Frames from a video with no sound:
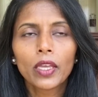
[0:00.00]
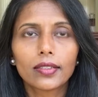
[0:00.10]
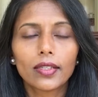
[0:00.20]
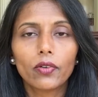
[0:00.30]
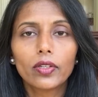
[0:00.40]

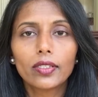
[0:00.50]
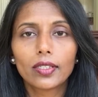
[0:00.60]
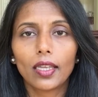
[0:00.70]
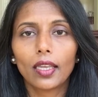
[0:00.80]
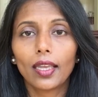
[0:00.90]
there is
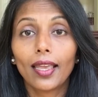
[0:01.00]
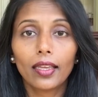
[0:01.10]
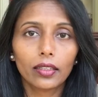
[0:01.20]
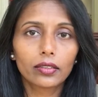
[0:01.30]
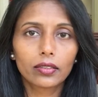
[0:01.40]
a
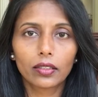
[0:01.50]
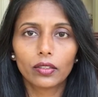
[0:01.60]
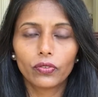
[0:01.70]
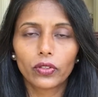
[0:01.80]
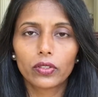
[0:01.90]
health
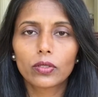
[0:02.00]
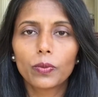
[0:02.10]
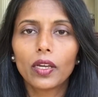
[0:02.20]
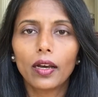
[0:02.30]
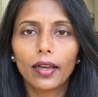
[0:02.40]
significance
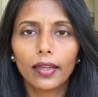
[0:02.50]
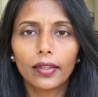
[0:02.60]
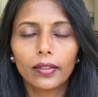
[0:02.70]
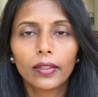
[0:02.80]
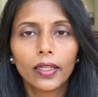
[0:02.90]

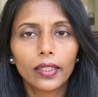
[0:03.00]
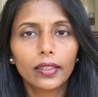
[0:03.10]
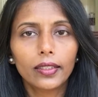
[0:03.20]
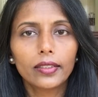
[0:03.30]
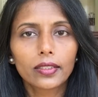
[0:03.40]
behind
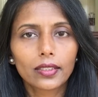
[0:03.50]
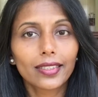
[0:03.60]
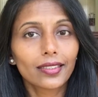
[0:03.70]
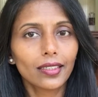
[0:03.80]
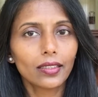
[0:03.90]
these
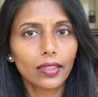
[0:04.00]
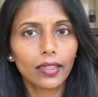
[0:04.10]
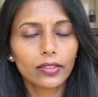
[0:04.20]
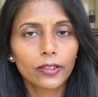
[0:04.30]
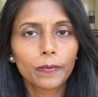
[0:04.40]
16
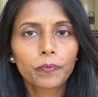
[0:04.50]
days.